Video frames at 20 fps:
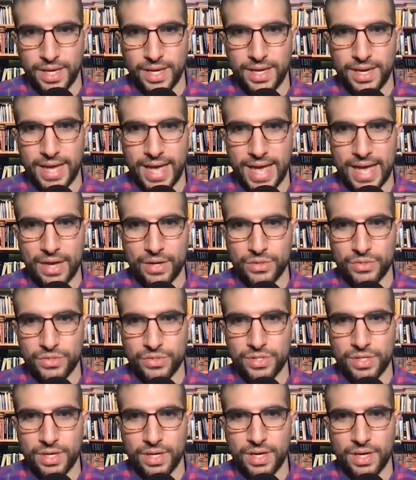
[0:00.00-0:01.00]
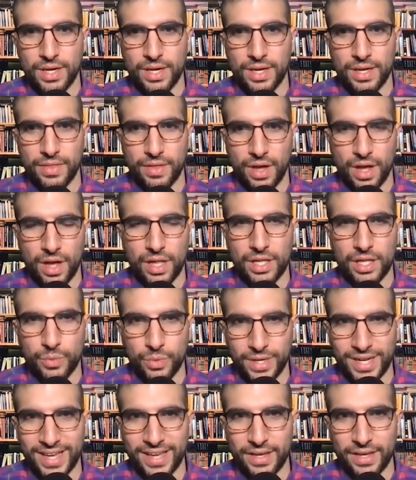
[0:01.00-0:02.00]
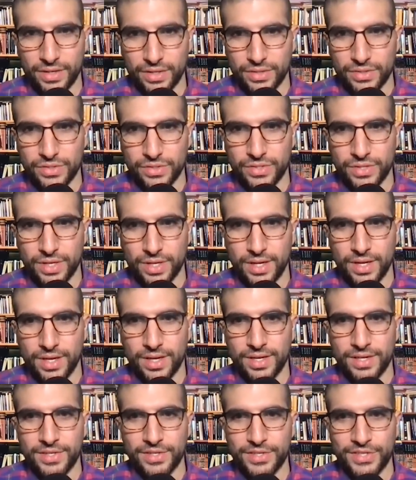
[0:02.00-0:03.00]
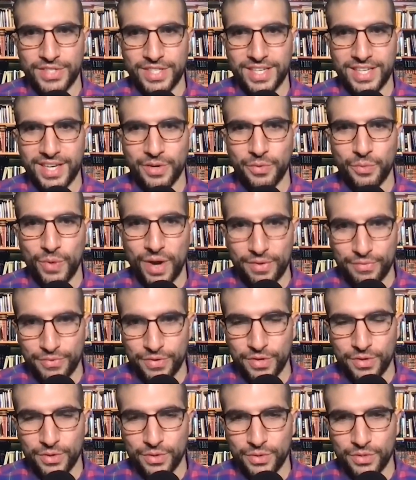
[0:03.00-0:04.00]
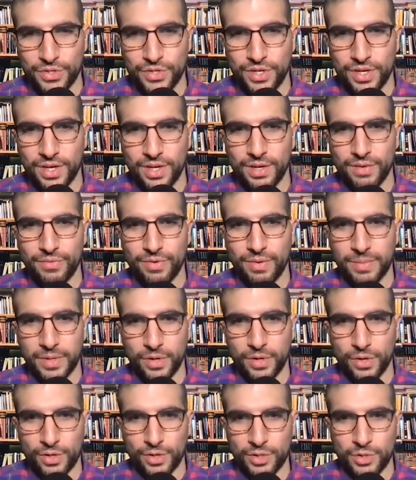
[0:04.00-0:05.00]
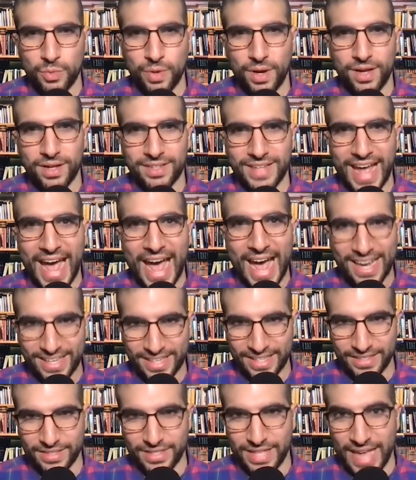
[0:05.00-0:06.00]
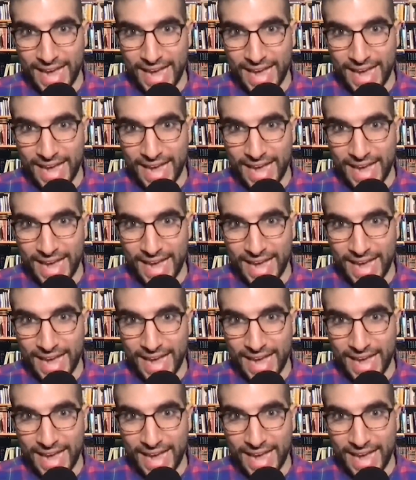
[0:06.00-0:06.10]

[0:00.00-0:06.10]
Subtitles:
in a house in the Hollywood Hills, seeking refuge from an erstwhile acting